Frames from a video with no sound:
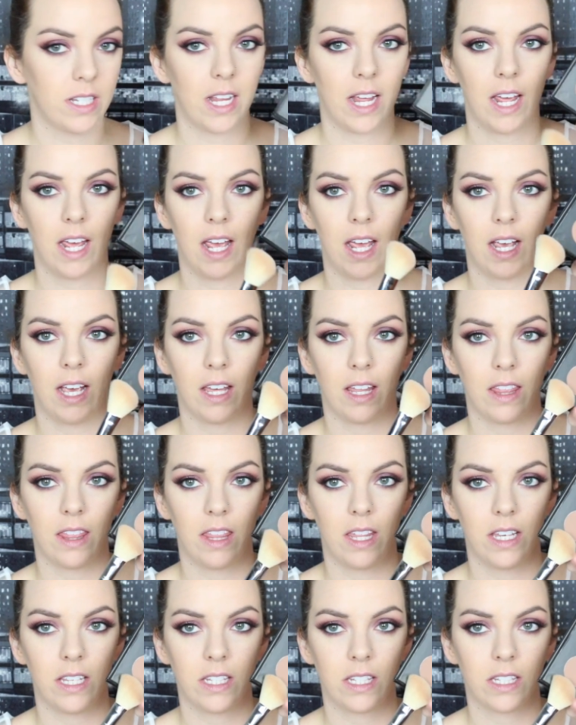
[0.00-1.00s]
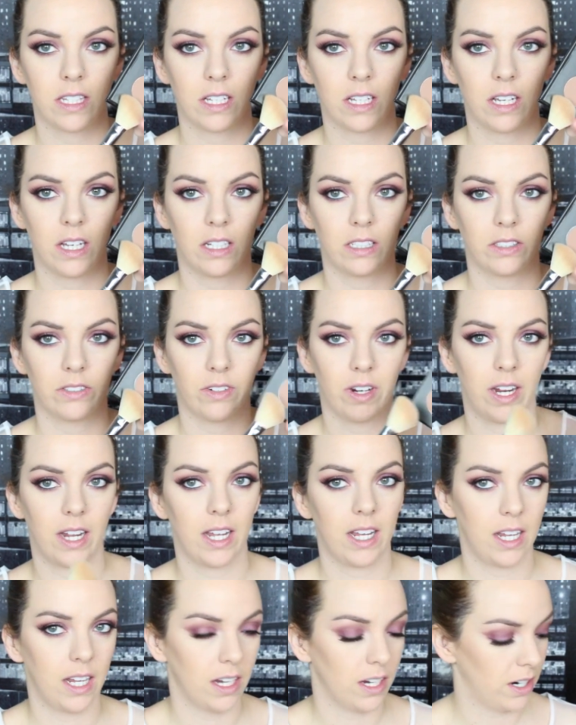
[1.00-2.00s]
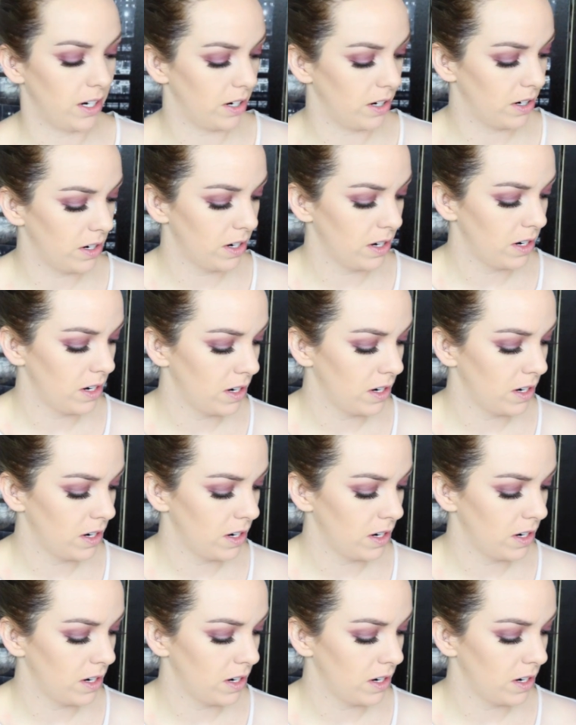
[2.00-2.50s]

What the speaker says: take this color right here